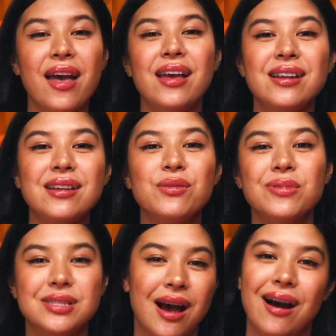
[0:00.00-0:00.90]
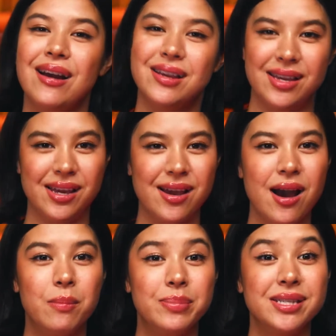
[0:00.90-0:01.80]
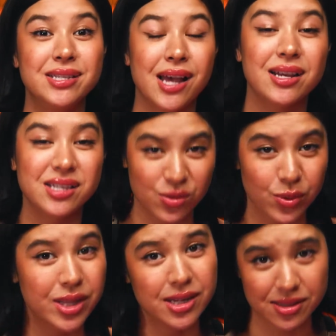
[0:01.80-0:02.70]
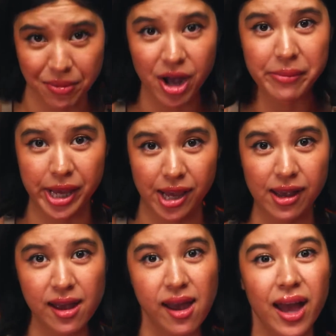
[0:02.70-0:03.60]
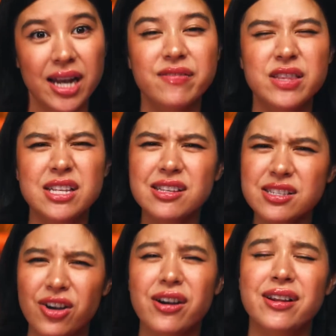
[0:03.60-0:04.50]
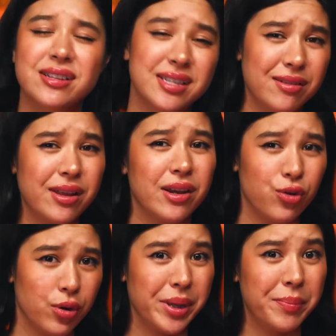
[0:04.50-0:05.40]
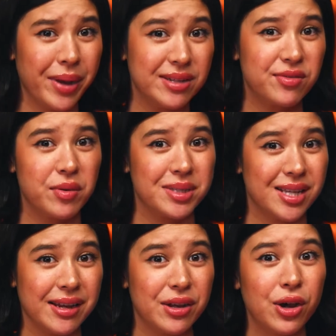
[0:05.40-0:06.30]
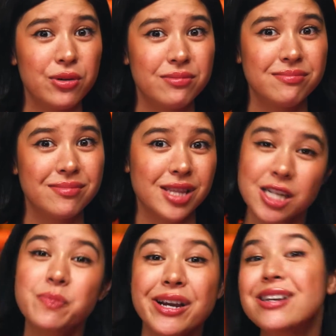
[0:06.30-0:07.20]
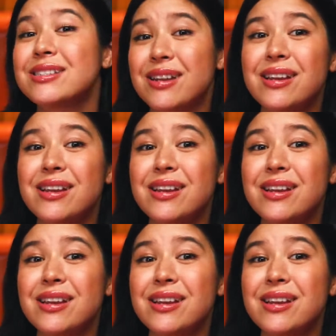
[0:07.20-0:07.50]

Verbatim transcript: Ed was high key obsessed with his mommy. And if this is starting to sound like Norman Bates from Psycho, that's because it